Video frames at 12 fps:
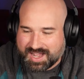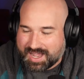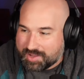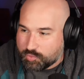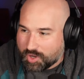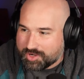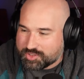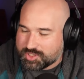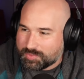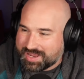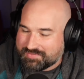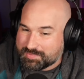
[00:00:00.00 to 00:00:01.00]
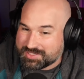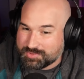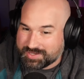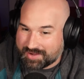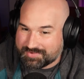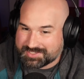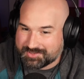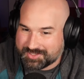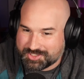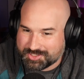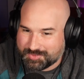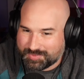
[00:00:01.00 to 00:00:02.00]
I, I, so we haven't been doing every single
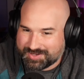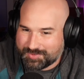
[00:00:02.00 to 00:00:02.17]
issue. Where